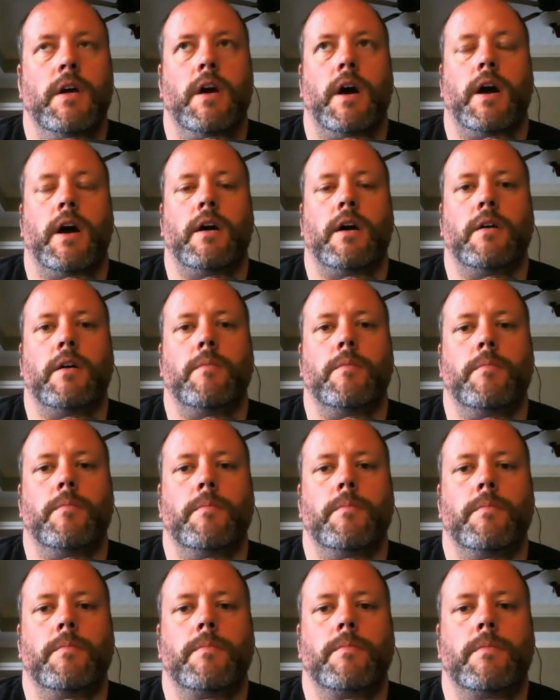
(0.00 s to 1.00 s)

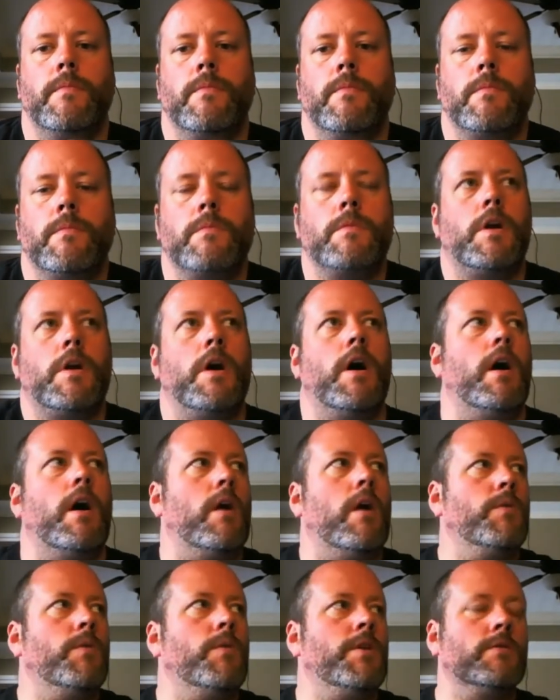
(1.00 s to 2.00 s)
Um,
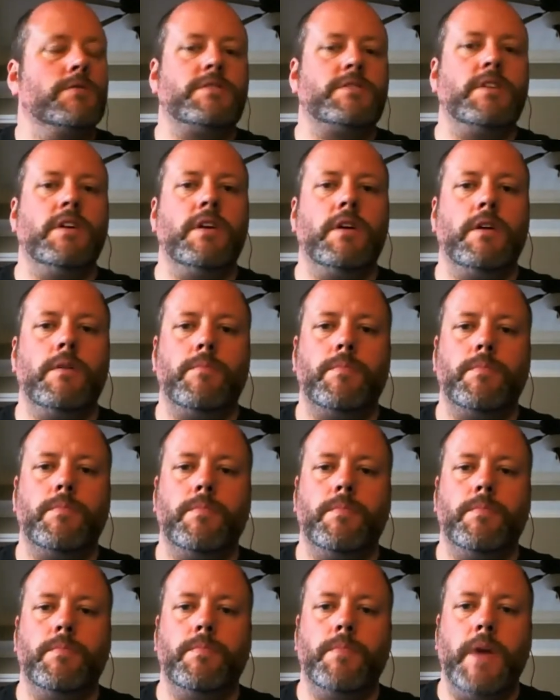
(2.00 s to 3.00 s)
uh, we don't see
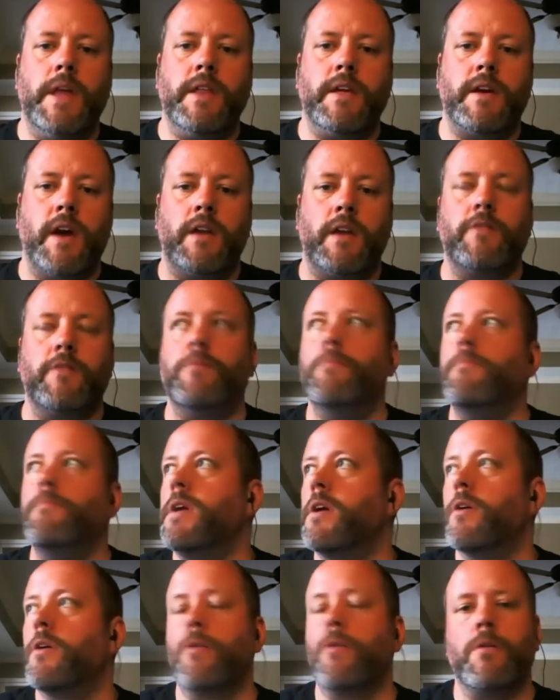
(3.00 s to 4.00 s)
any kind of
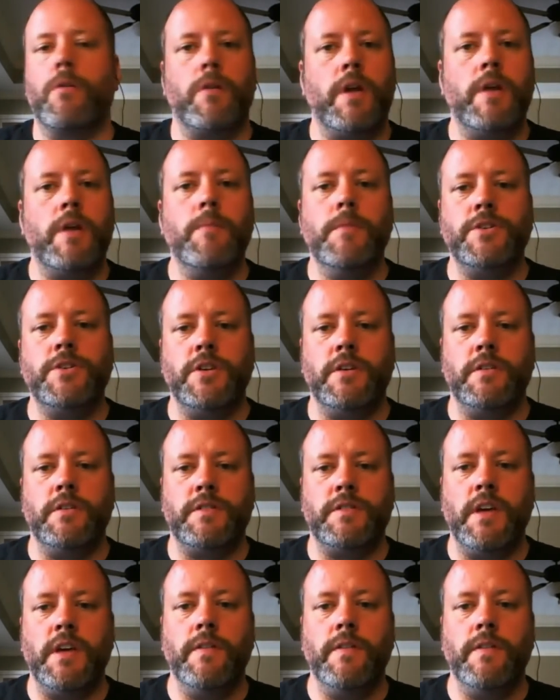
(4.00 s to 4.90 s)
mirror images. We